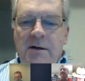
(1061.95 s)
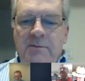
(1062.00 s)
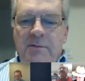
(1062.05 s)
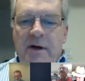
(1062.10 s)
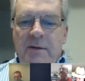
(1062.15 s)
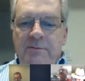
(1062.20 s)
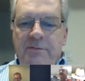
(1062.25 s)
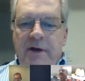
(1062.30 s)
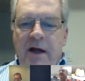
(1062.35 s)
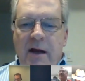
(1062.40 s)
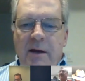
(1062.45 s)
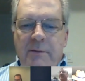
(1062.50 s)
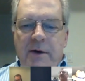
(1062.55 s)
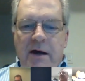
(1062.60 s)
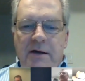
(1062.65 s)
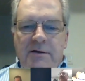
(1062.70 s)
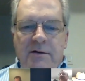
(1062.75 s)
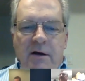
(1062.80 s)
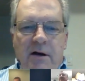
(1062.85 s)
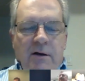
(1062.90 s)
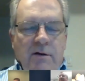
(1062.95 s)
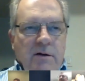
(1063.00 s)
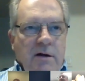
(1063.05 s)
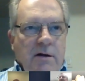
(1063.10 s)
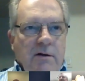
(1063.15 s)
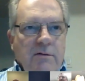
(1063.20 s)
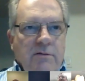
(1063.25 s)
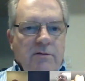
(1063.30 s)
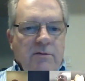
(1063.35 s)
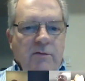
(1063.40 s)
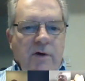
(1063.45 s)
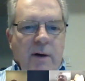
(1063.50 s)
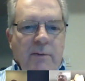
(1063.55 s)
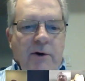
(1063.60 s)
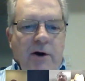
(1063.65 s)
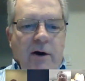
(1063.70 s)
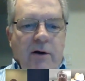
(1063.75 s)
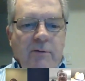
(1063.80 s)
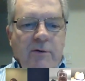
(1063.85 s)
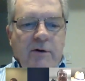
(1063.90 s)
But getting back to our
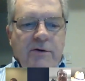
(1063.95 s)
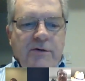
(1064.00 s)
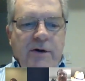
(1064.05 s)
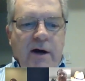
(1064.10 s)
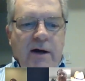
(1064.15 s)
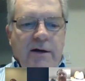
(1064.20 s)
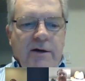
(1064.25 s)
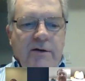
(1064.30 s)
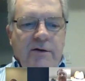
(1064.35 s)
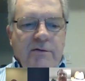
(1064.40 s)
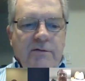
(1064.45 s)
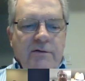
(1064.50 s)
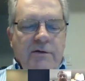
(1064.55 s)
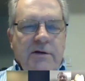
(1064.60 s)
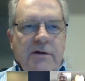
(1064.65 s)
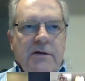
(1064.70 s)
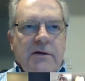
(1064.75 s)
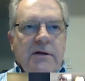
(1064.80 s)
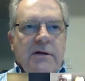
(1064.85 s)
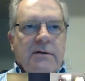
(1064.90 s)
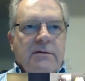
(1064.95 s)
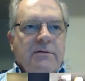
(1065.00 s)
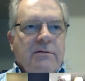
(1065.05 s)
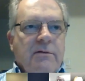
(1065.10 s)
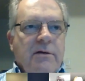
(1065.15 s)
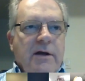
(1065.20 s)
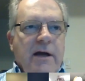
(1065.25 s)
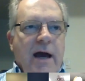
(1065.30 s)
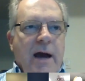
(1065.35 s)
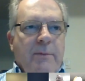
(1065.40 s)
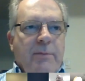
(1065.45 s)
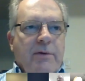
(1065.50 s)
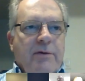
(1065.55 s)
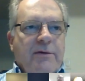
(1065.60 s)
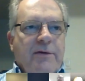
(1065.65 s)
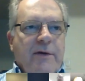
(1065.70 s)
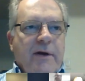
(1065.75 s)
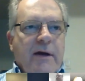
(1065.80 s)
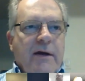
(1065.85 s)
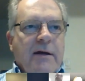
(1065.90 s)
webinar, we're trying to do the Apple
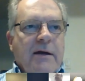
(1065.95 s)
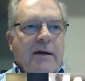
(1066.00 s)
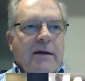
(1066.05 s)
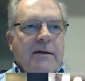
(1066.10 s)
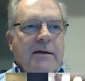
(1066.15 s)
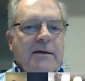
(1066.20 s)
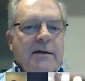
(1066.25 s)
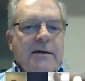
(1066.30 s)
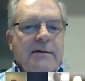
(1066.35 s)
thing, and